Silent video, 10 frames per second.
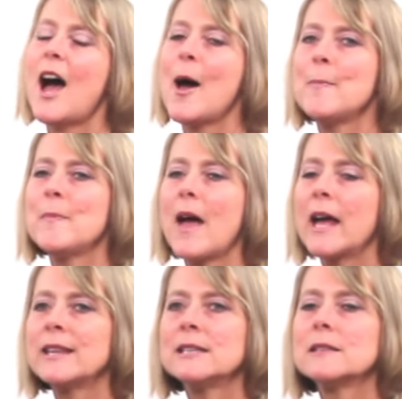um,
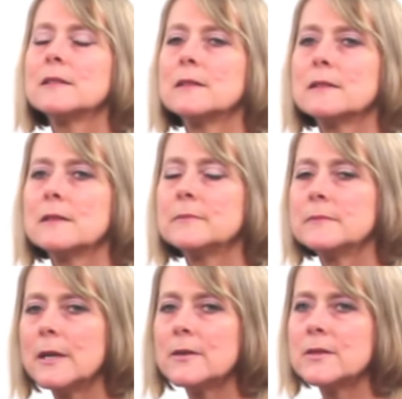I think the the
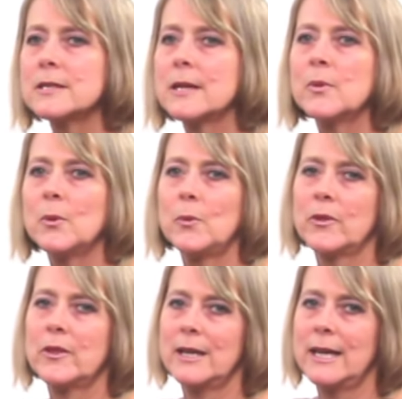most
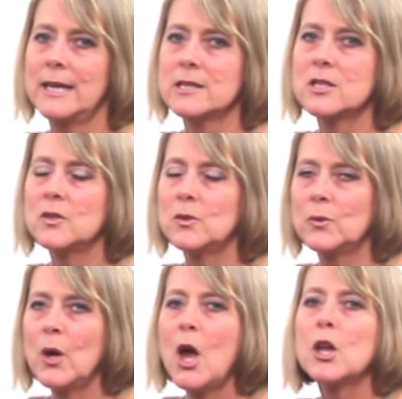important thing is
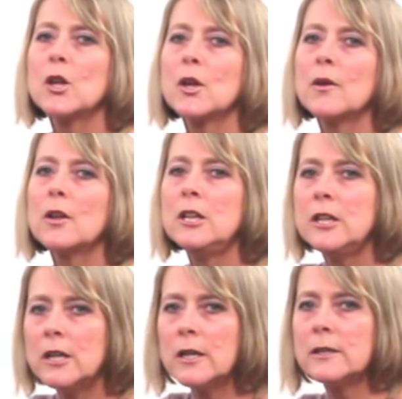to
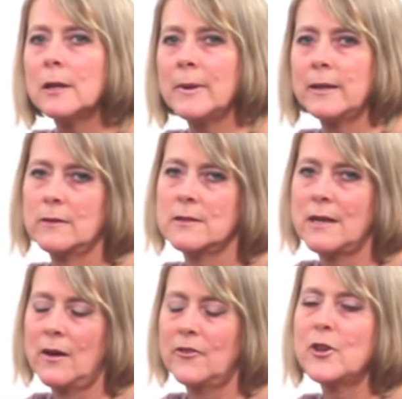learn about
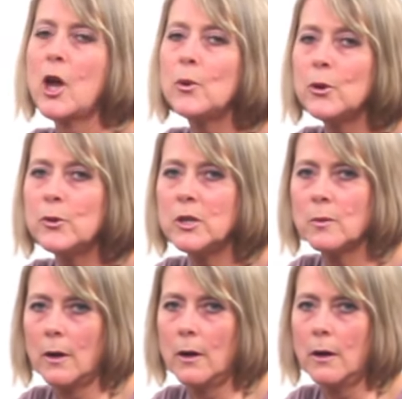yourself, know who
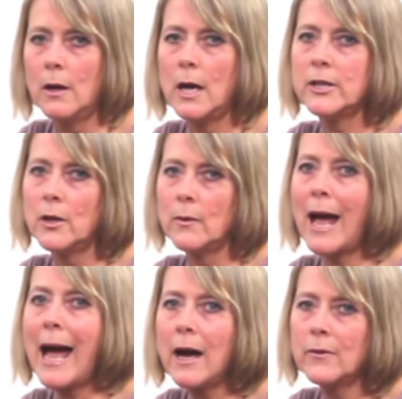you are, and know
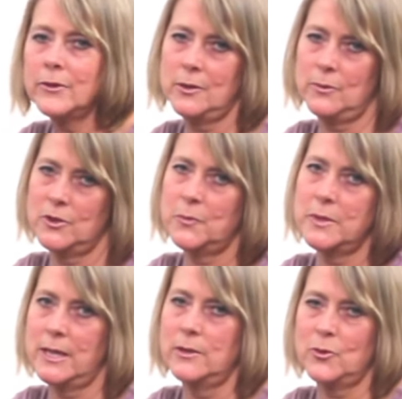how you want to
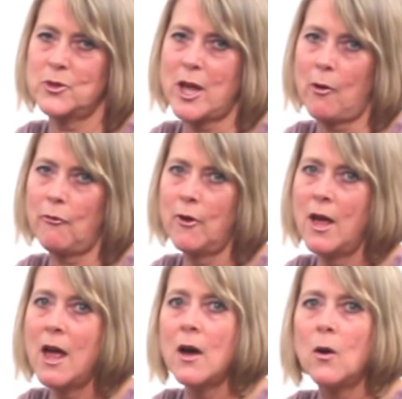present yourself.
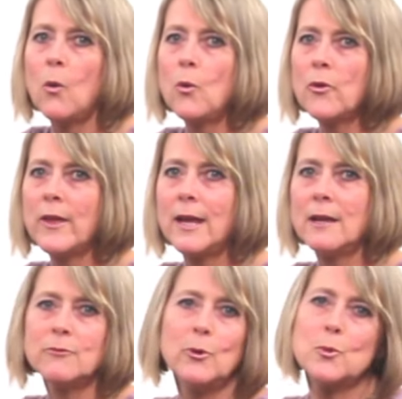All
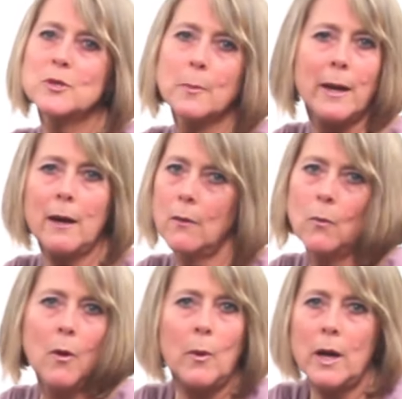the rules about
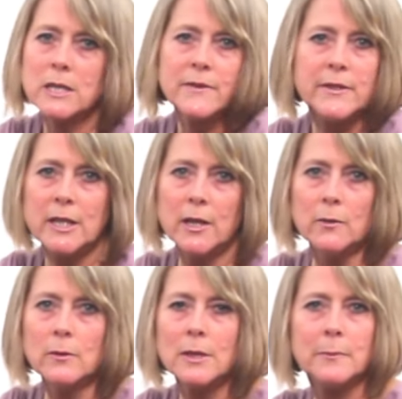what works for
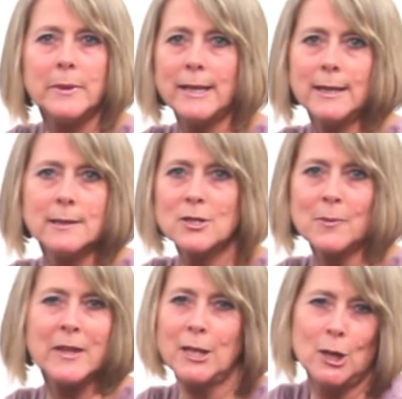you can be
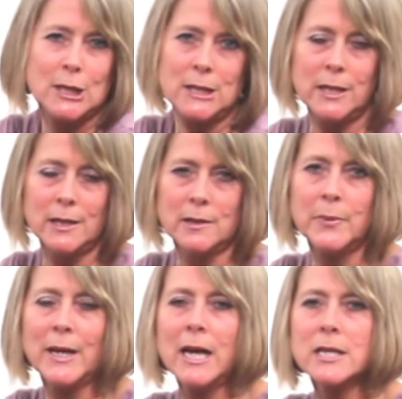something you can learn,
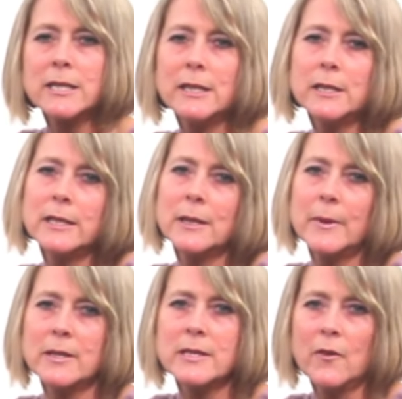but actually learning
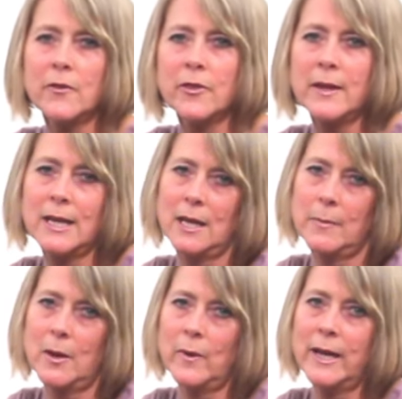about yourself and thinking
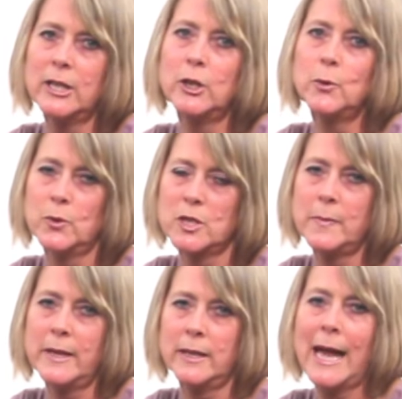about where you want to
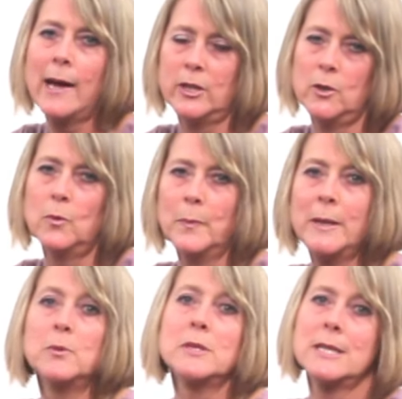be and how you want
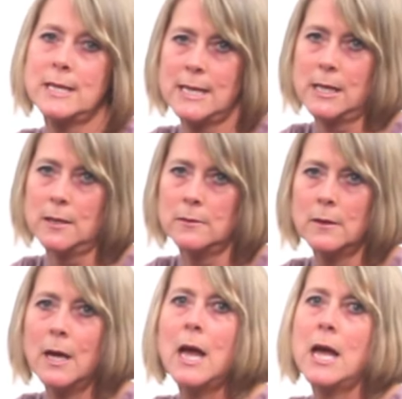people to see you
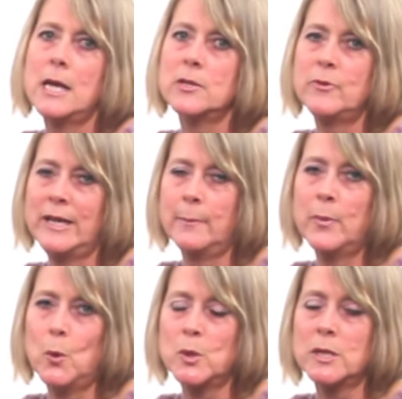is really
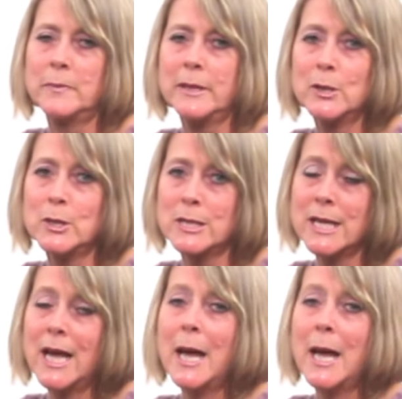important because